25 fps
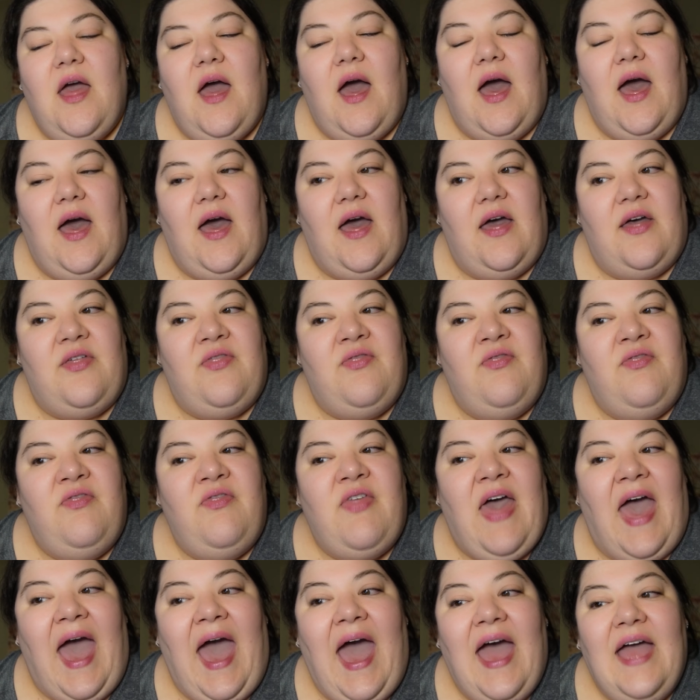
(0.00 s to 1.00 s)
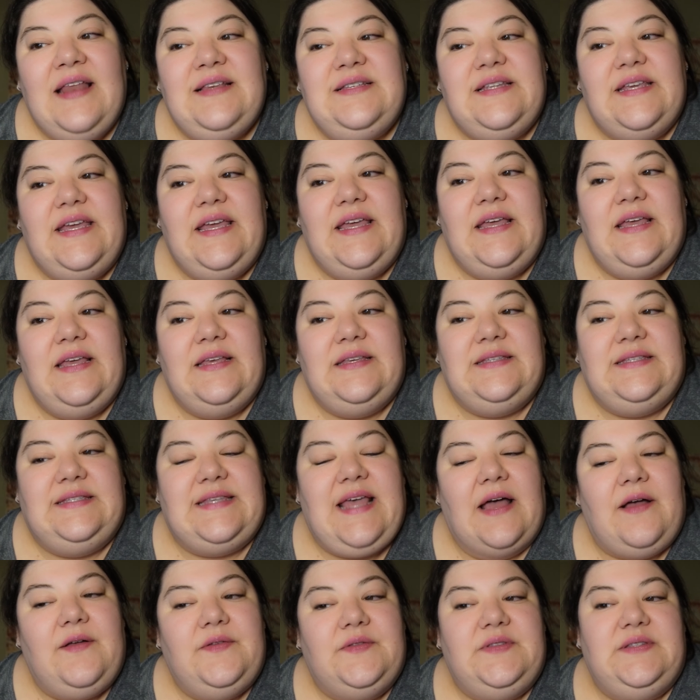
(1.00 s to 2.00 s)
That
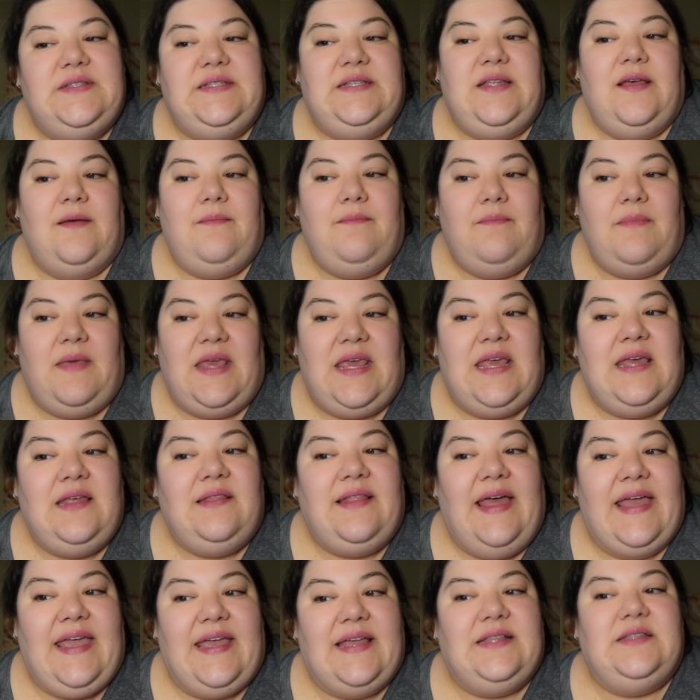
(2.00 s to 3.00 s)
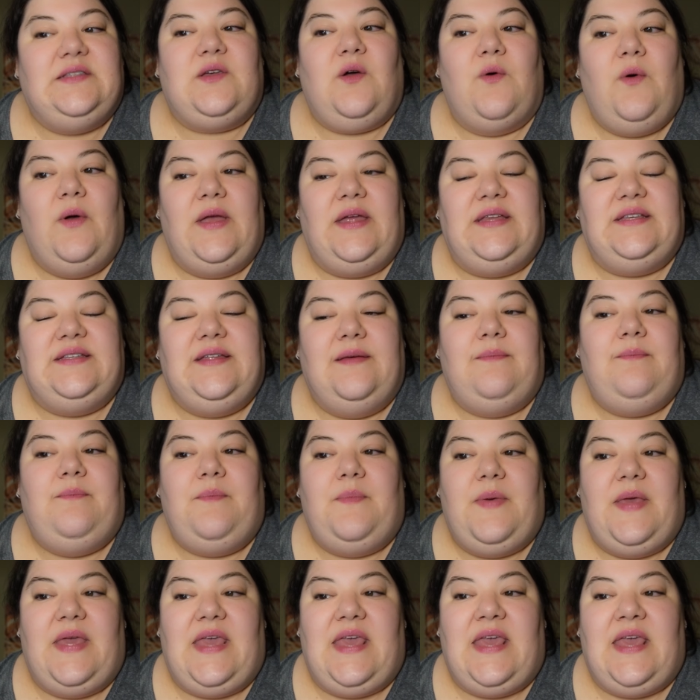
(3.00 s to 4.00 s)
sounds to me like it's going to
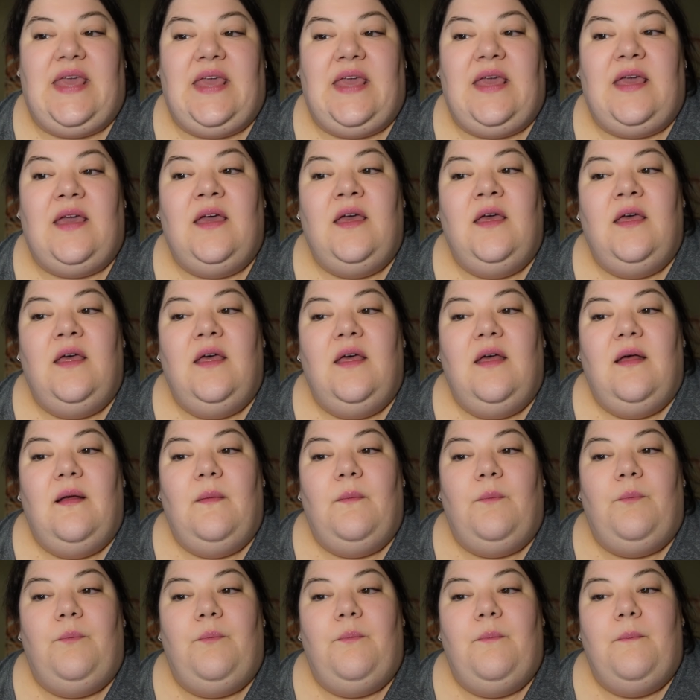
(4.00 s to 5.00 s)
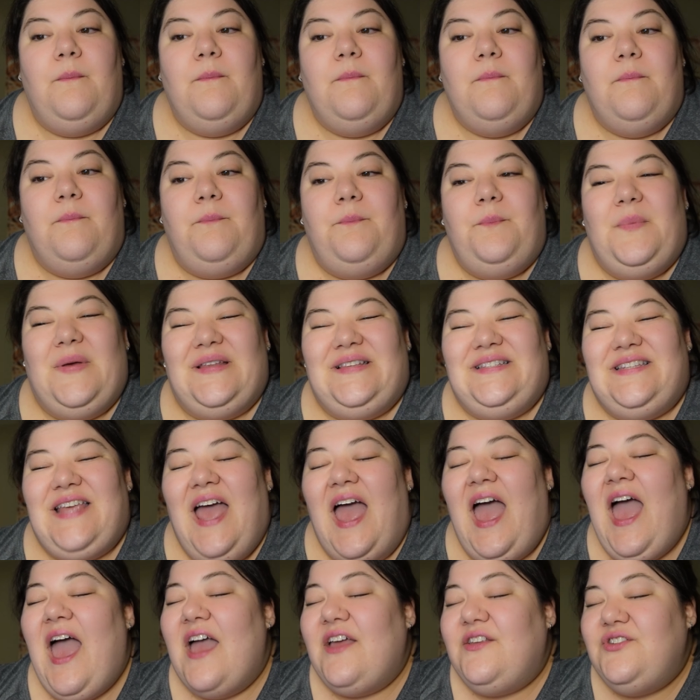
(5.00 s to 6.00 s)
be
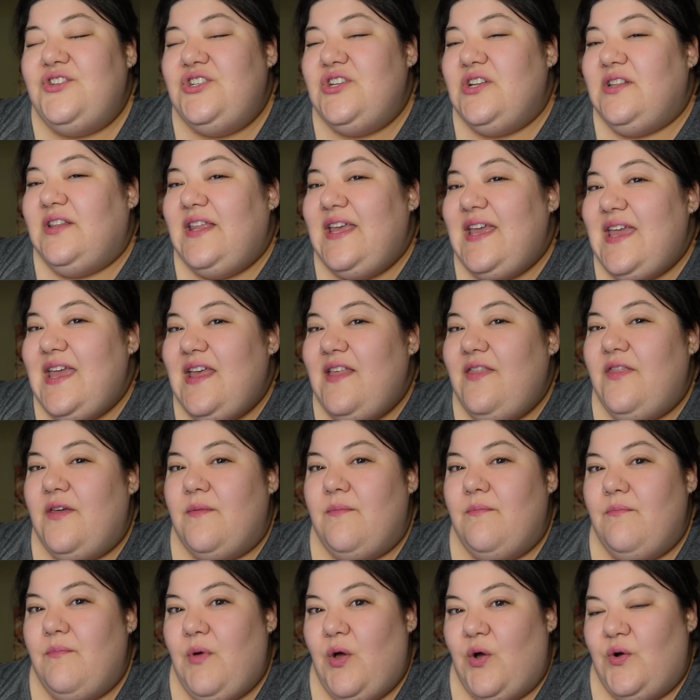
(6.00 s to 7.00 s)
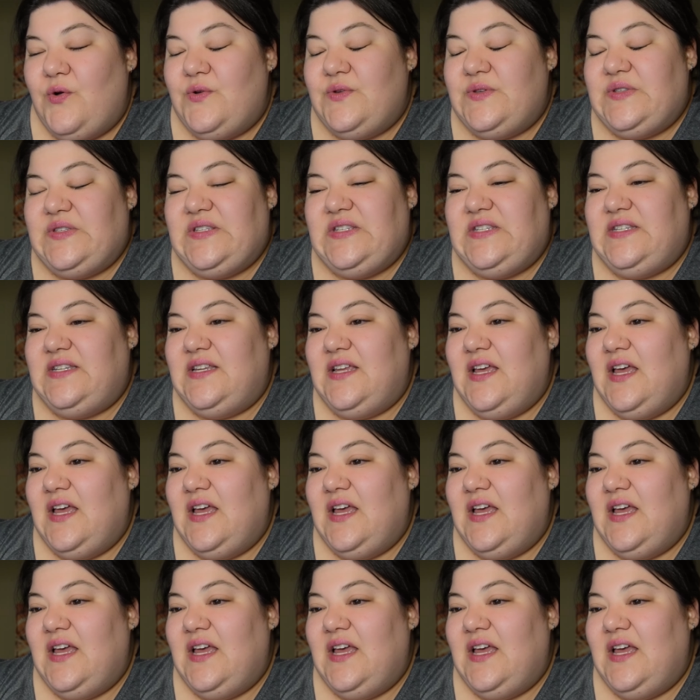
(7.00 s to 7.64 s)
potentially the most